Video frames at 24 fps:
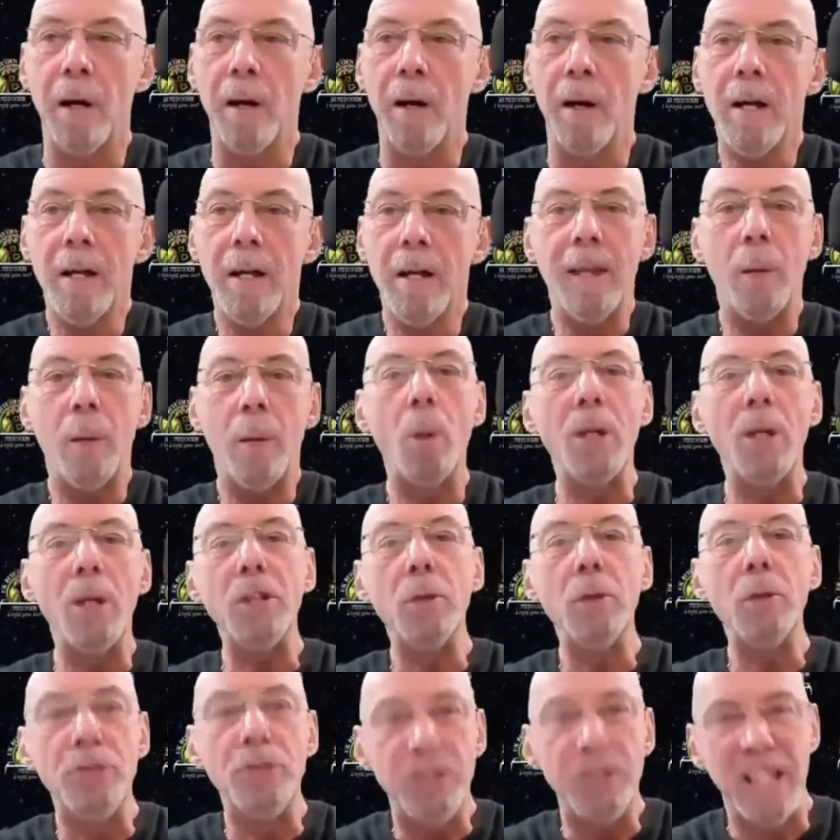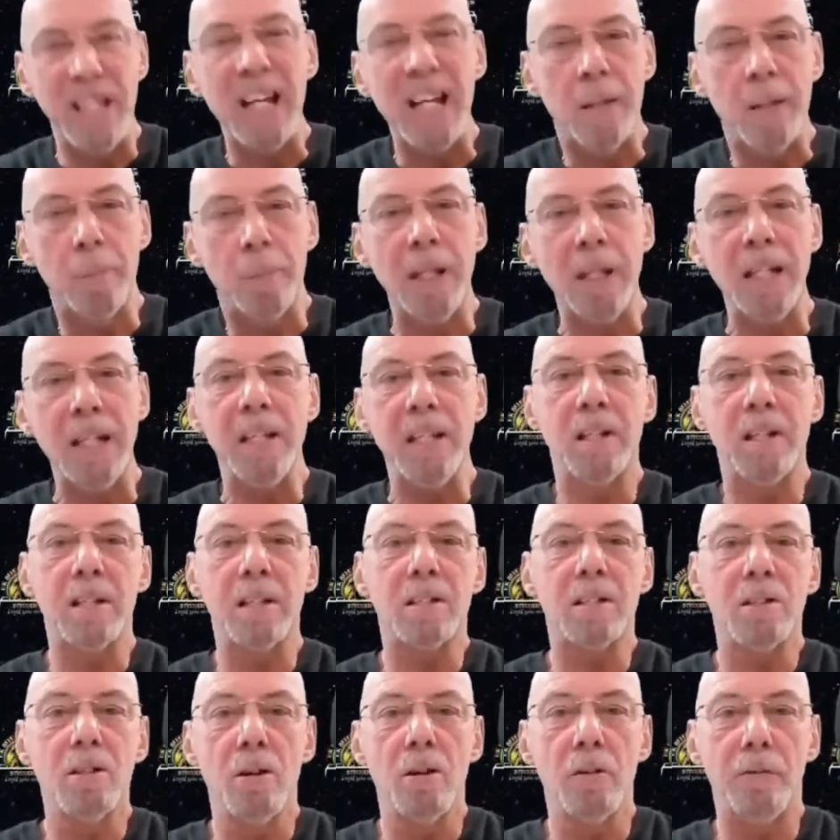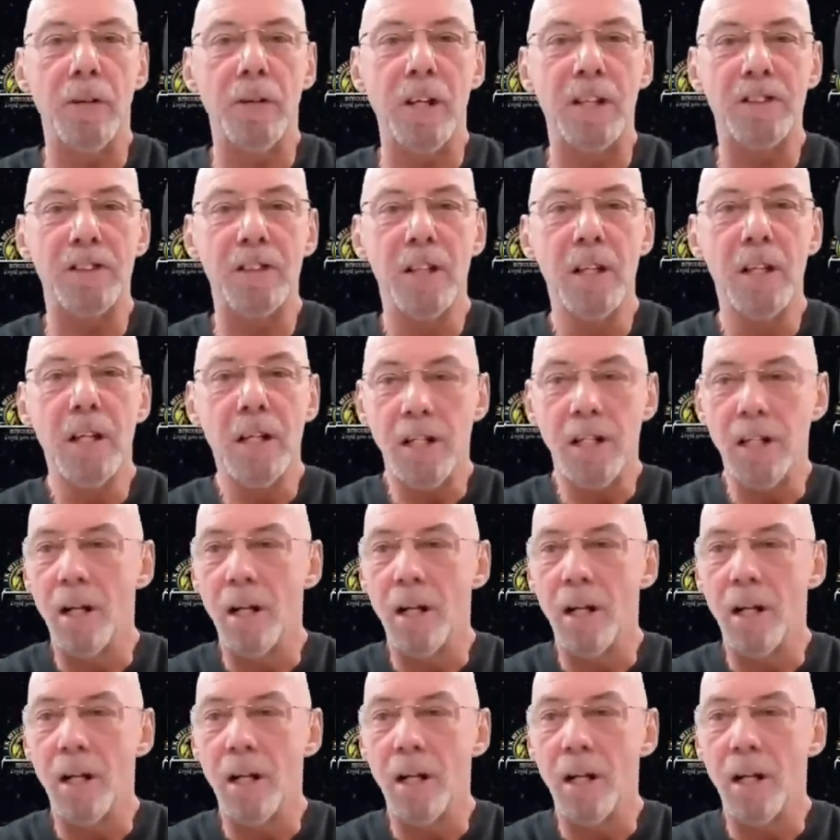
but then when you dig beneath the surface,